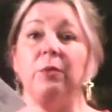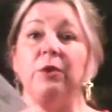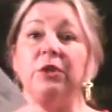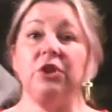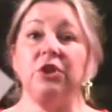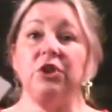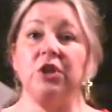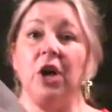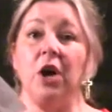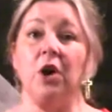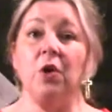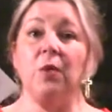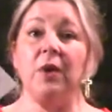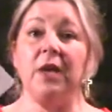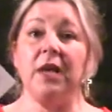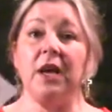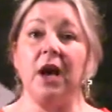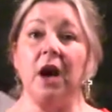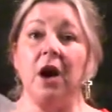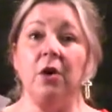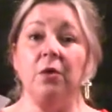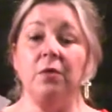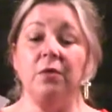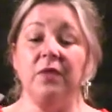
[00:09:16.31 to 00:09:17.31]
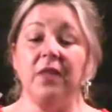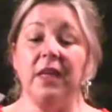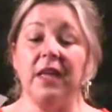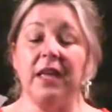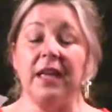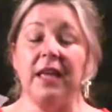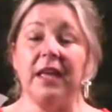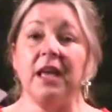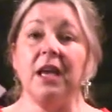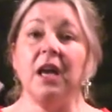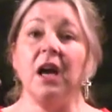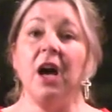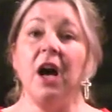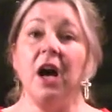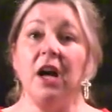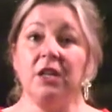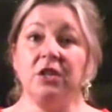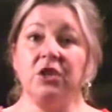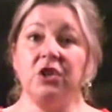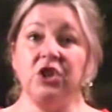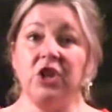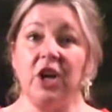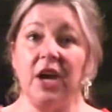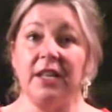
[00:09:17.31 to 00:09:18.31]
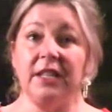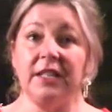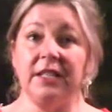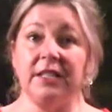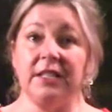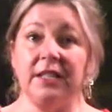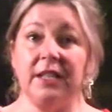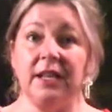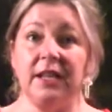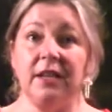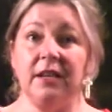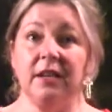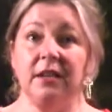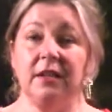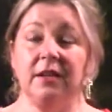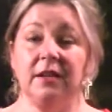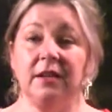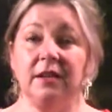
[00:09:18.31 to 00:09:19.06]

was showing on the adjusted